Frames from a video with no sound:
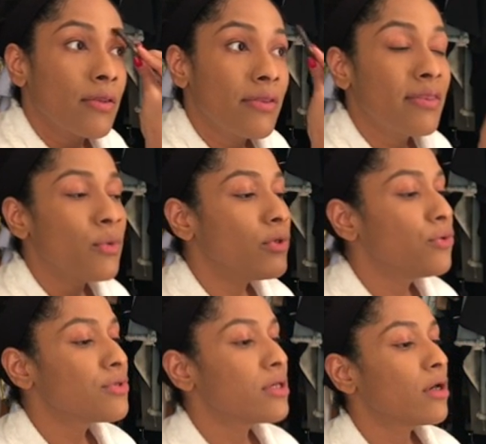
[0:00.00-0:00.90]
The thing with
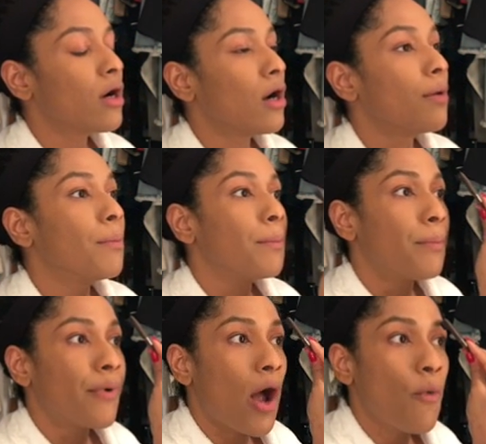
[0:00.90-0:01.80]
using
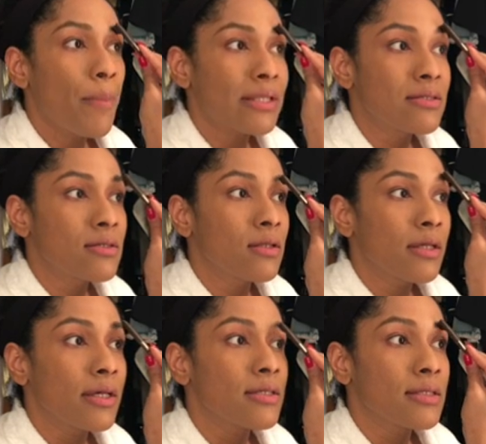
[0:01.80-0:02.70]
brow pencil
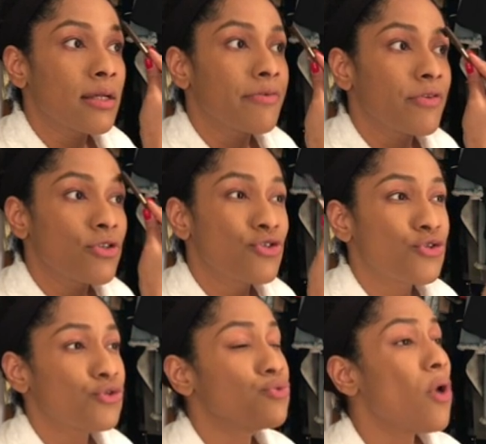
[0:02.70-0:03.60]
is that if it's
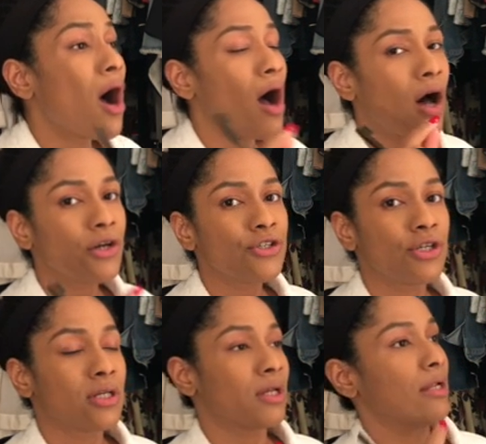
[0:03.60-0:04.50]
too
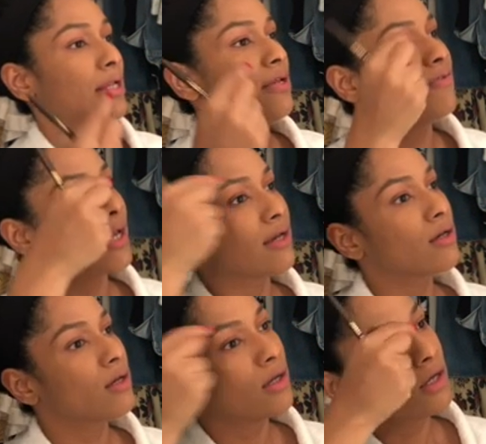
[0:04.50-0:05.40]
harsh, it can leave like